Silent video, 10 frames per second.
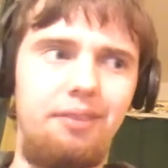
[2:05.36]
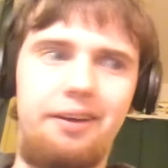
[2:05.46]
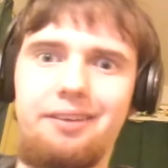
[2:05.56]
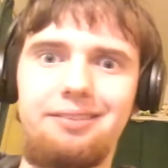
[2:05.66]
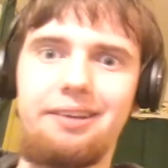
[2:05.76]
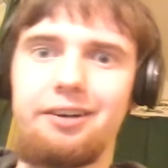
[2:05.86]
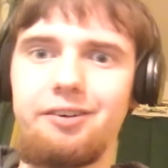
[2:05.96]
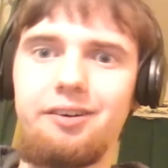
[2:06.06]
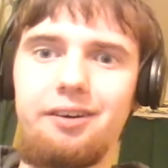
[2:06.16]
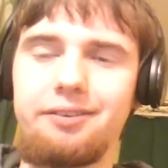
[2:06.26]
like
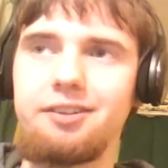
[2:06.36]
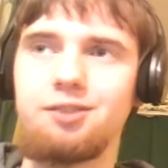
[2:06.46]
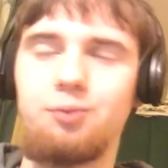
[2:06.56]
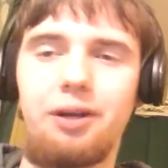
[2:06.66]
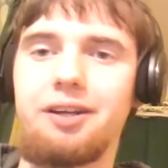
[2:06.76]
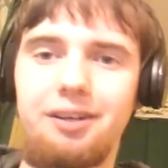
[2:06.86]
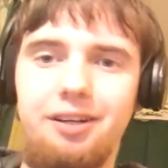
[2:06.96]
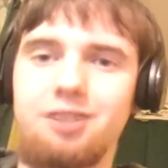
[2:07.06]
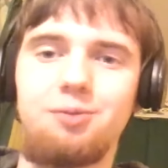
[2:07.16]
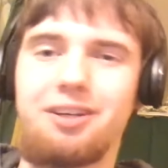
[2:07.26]
later on this week and
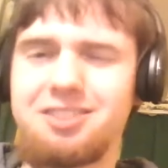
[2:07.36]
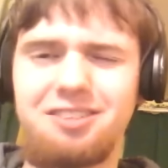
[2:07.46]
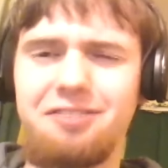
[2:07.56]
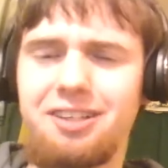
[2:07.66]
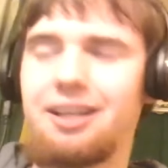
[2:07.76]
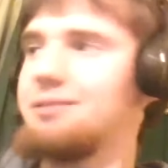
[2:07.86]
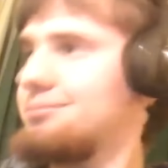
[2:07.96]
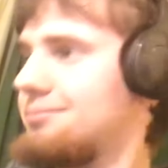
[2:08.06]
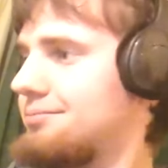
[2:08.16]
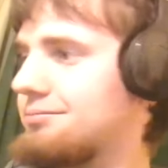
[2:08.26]
next week and stuff like that.
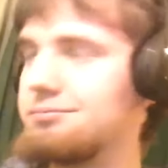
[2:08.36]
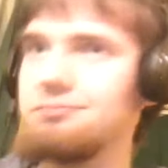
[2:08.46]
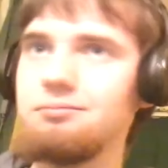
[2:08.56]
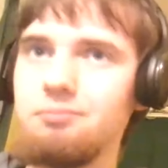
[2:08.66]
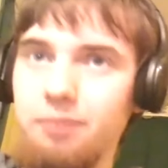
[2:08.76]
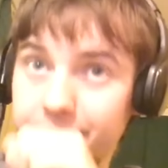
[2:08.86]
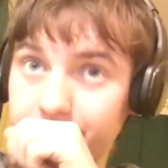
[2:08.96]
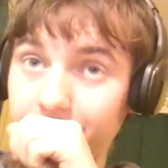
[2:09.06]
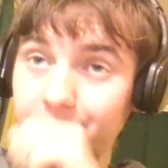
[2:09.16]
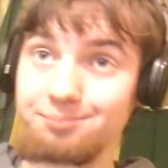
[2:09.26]
But for
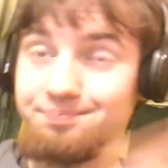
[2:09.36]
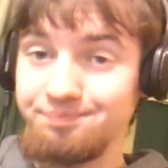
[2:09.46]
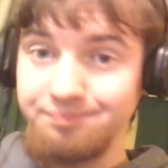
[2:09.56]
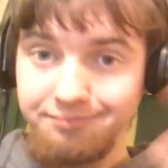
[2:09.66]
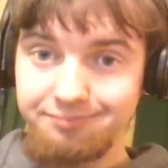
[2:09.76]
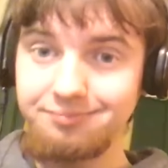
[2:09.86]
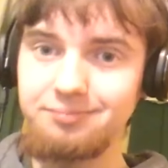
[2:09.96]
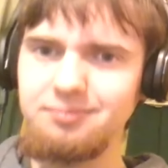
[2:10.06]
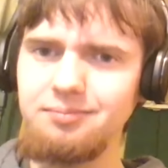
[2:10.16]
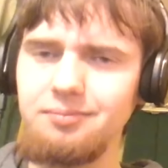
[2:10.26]
now,
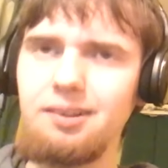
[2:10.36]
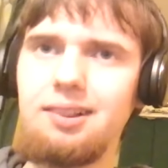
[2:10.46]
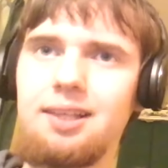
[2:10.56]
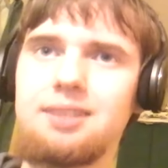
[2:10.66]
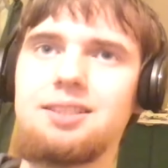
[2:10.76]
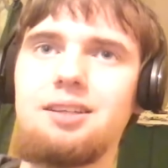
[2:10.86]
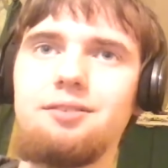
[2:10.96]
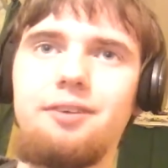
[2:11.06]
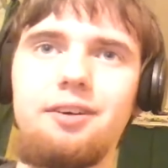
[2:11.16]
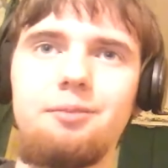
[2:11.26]
let's get
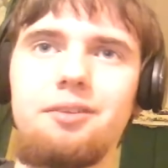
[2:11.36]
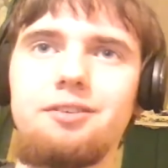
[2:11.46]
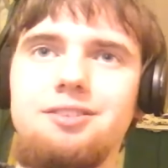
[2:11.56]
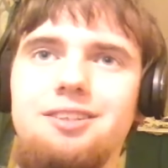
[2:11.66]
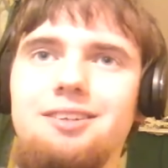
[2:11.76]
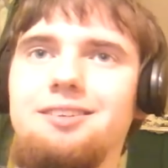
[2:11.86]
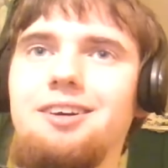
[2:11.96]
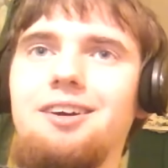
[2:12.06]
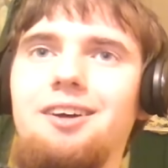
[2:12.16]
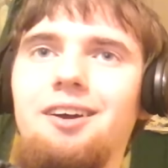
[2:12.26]
to volume 13
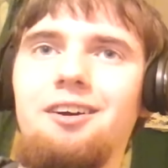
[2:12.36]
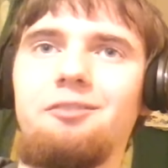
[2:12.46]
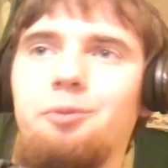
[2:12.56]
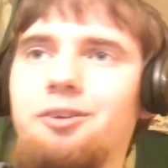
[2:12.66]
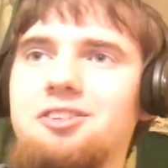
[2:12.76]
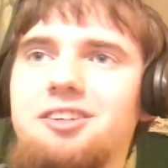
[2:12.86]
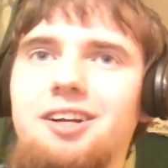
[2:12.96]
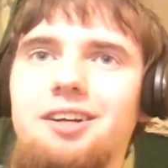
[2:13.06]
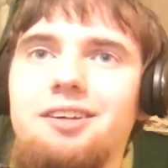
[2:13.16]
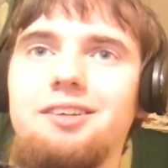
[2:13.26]
of Pony
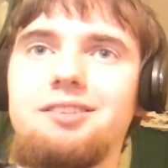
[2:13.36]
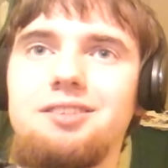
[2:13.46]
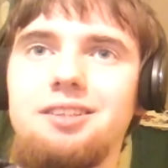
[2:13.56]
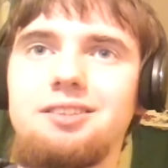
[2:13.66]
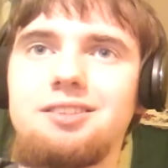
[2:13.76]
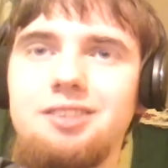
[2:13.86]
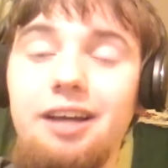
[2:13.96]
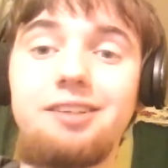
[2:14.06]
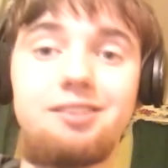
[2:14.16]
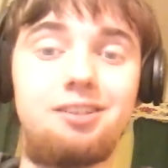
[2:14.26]
Shenanigans. It's
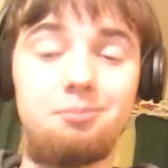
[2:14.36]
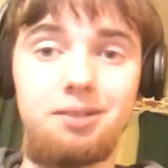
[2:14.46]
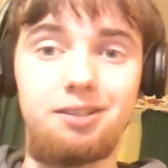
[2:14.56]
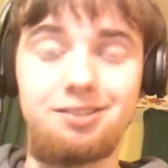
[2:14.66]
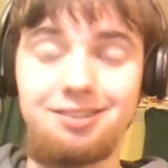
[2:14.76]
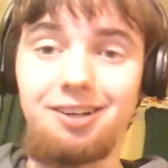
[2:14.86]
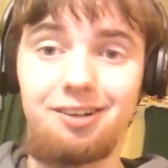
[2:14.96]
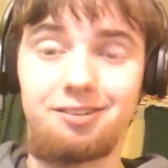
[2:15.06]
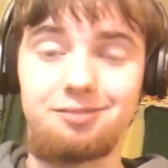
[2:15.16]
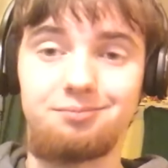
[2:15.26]
18 minutes
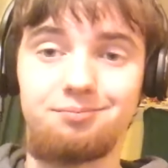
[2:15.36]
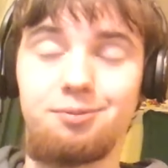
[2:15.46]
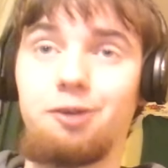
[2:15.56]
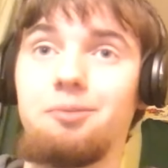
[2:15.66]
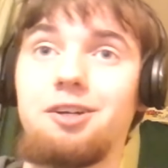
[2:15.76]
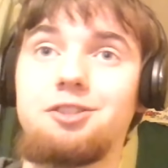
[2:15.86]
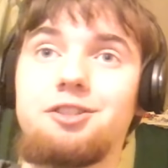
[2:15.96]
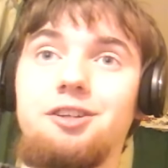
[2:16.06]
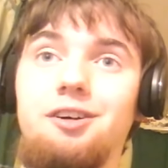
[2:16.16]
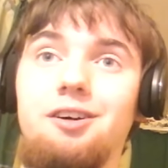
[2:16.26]
long, pretty
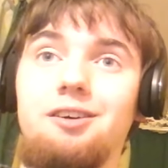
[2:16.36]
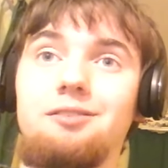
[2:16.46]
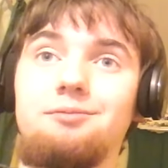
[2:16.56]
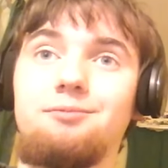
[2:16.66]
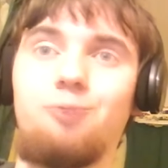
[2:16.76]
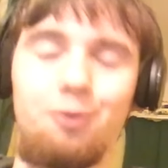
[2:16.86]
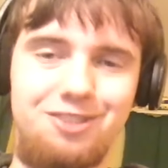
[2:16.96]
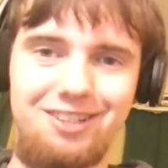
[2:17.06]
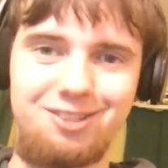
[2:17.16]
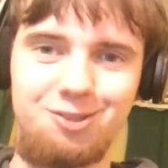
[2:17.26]
much, uh, four
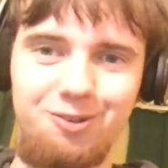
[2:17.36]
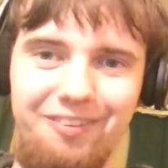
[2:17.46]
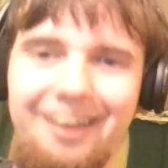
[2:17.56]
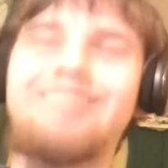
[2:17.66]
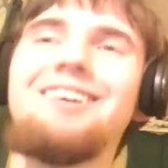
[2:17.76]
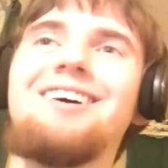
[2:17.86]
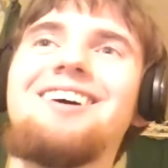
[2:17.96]
seconds short of that.